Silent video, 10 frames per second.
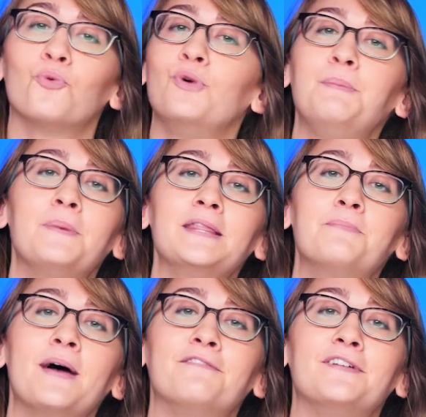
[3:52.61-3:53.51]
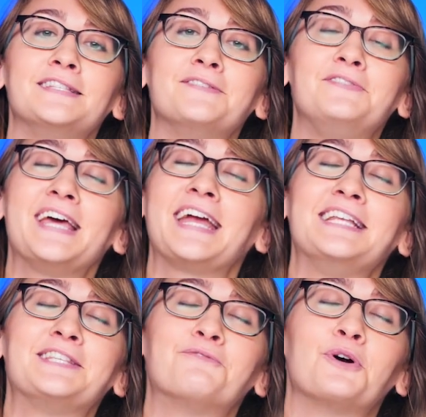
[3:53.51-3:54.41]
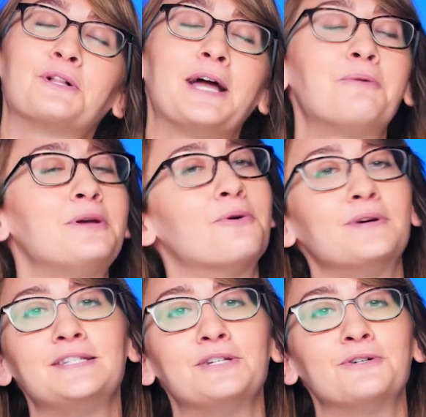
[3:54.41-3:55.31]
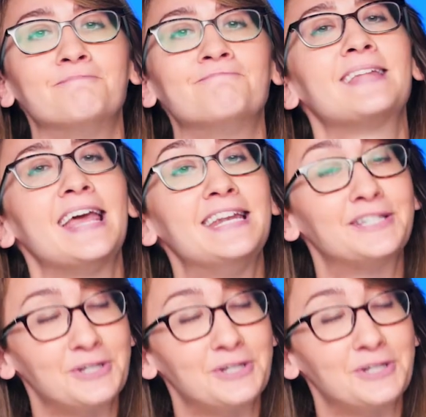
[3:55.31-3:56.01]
reaping the benefits of decades of work like we always do and it's